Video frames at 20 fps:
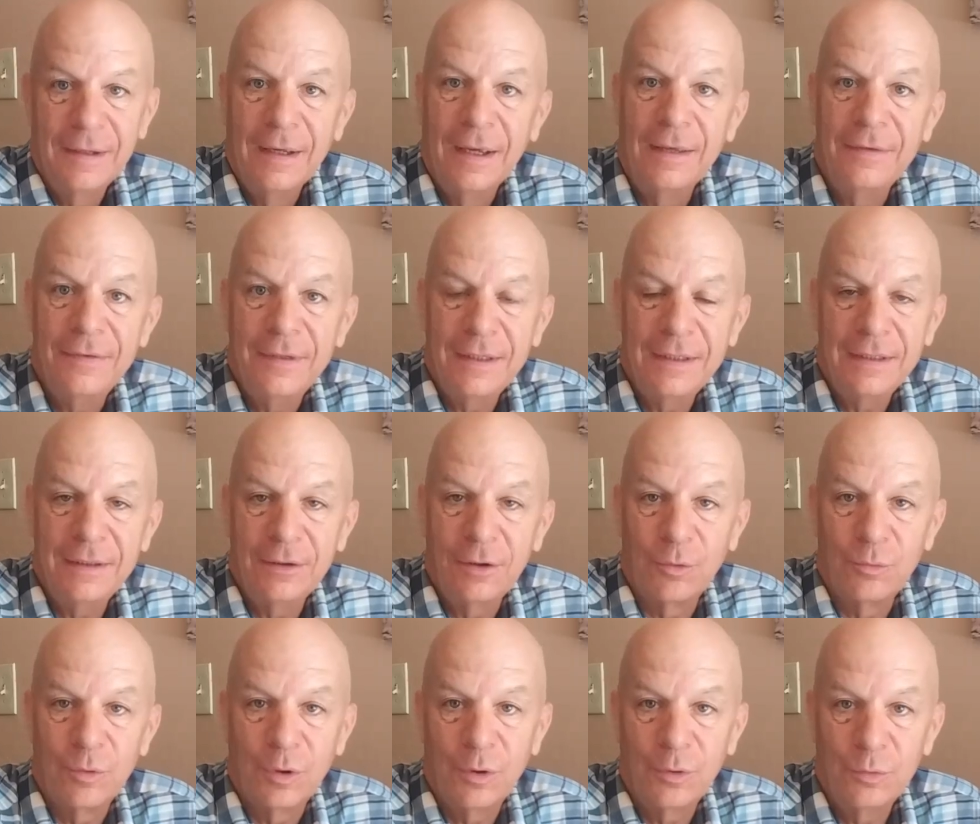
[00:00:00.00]
it
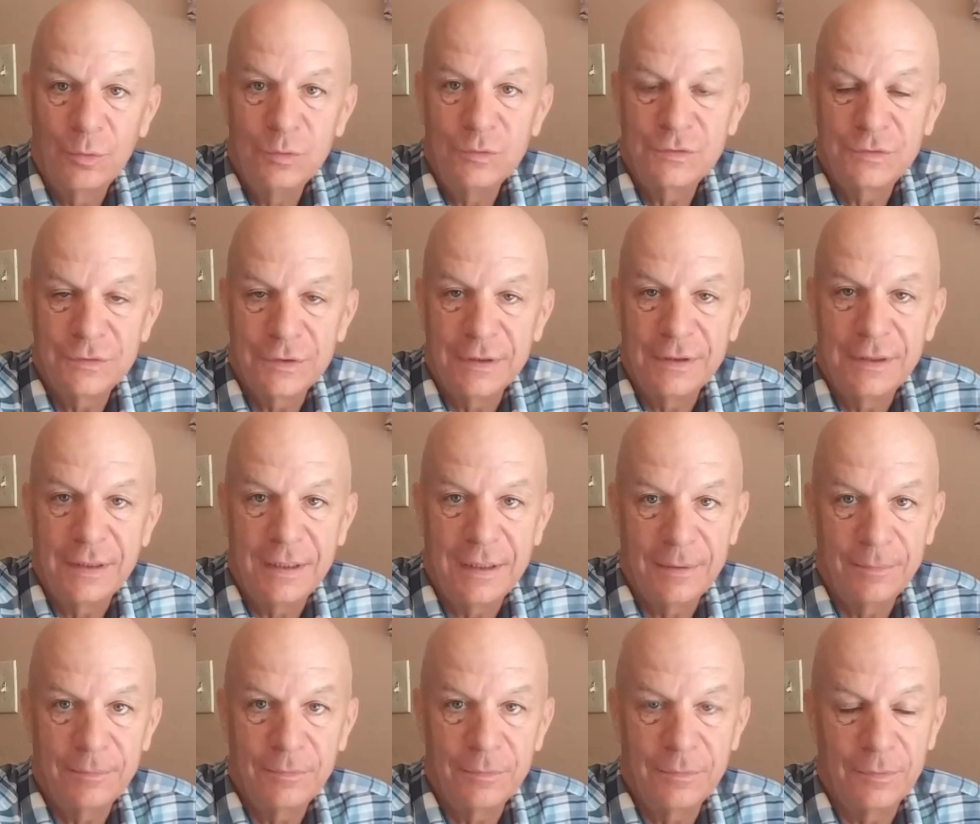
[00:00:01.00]
arose in
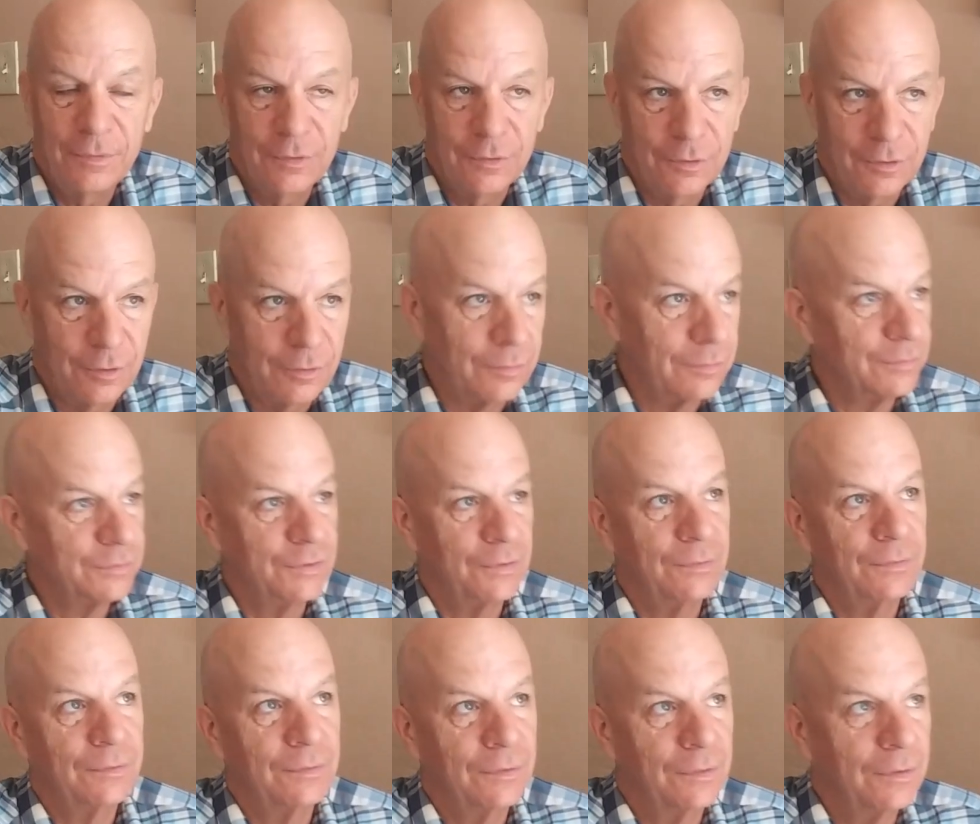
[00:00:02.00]
him, or
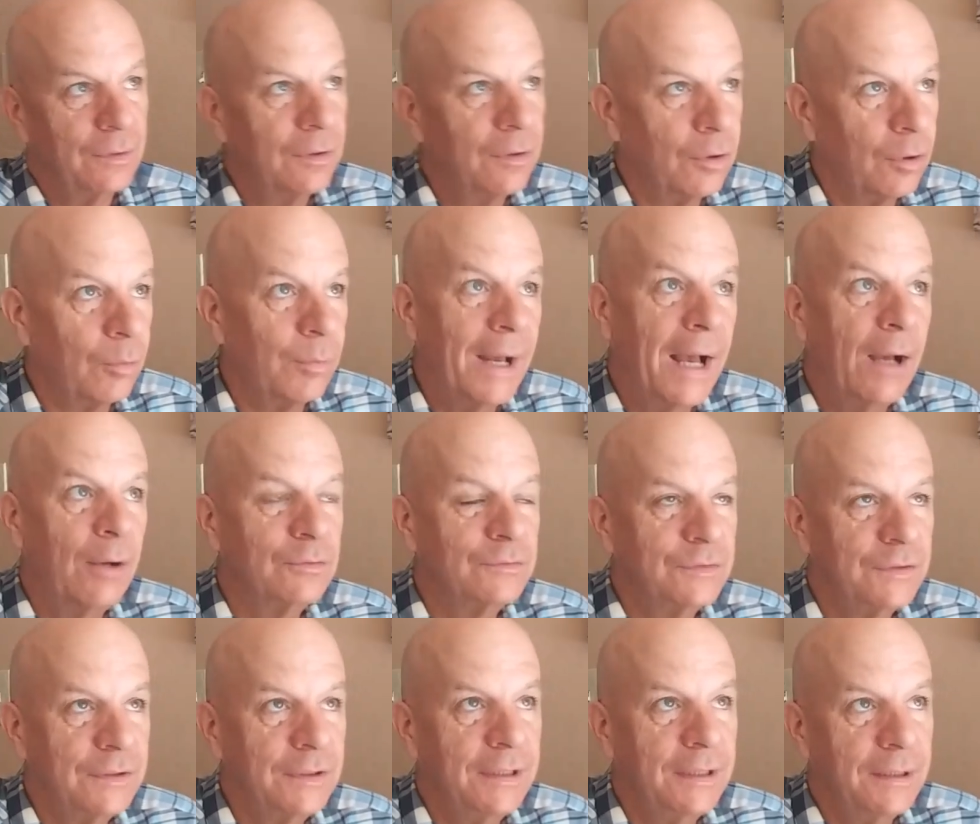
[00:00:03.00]
aroused
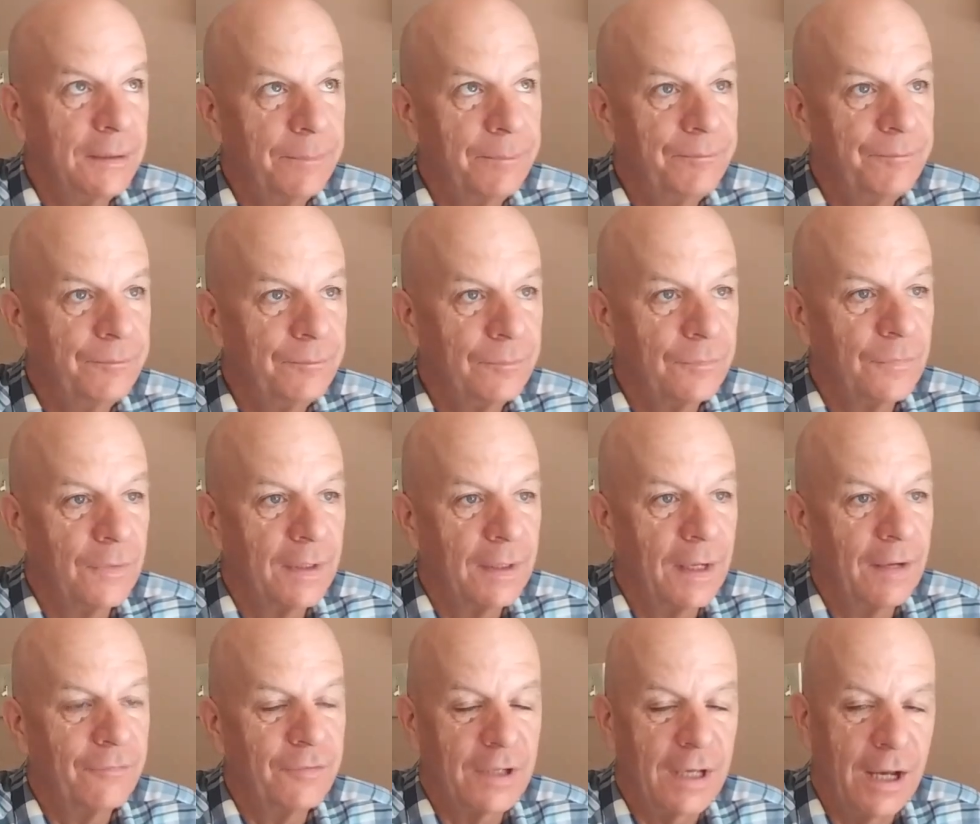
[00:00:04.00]
in him.
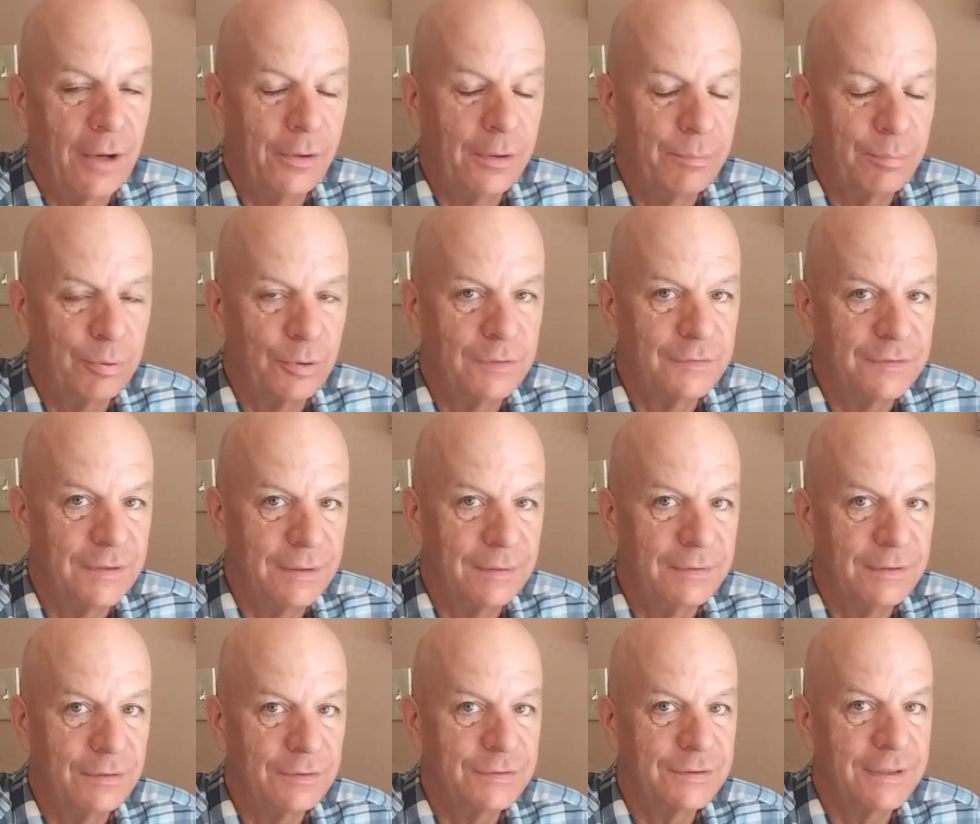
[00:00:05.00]
I forget how he puts
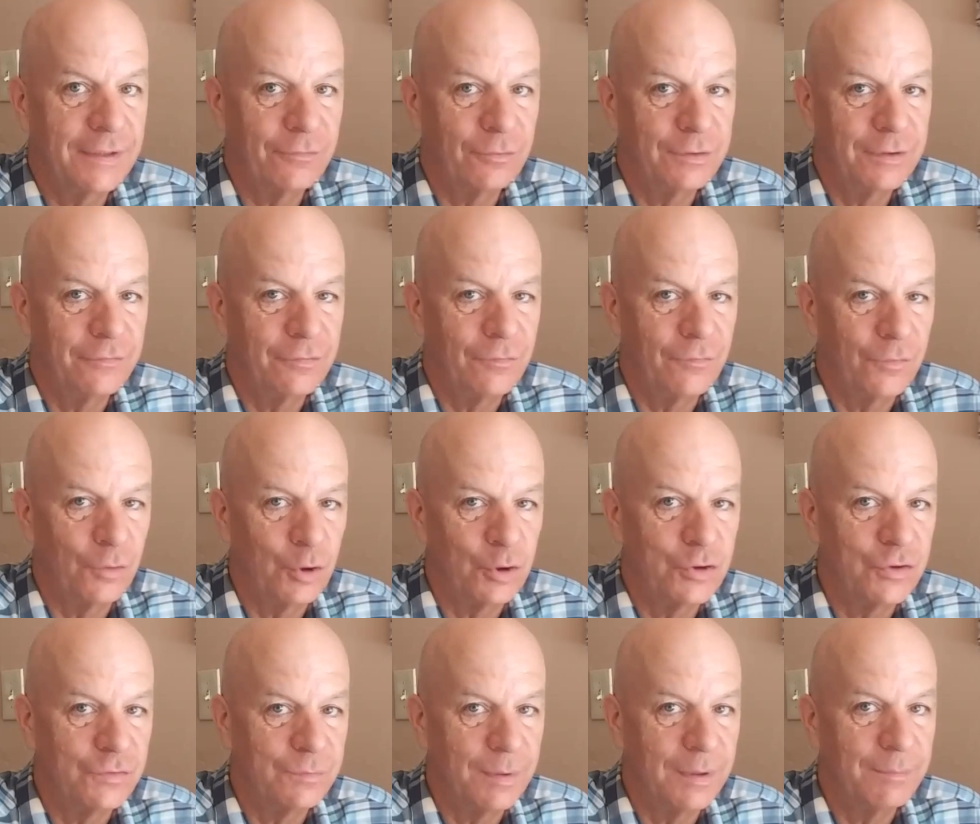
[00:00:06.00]
it. There's several different
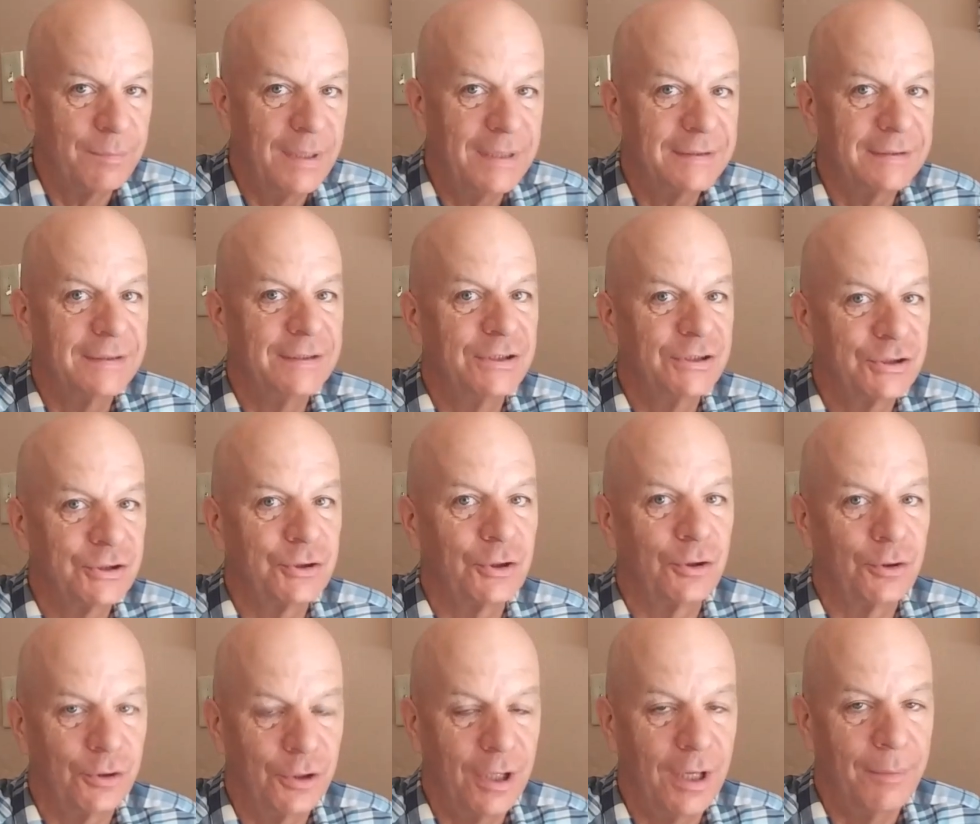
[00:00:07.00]
versions, but it basically
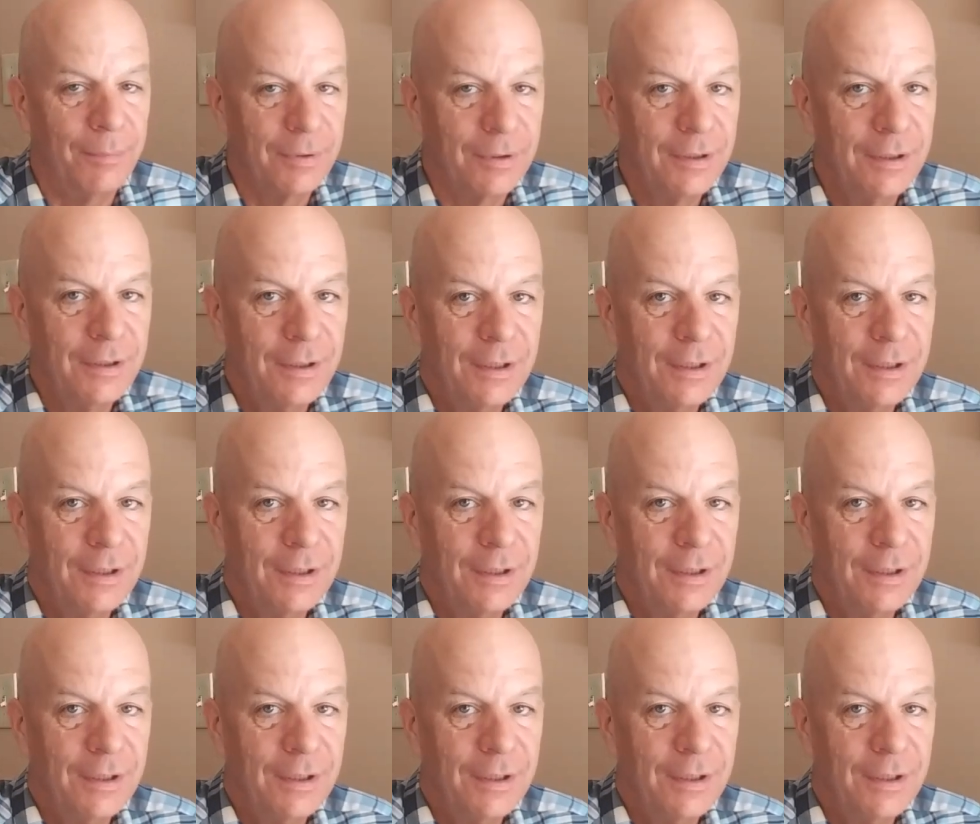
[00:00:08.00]
stirred up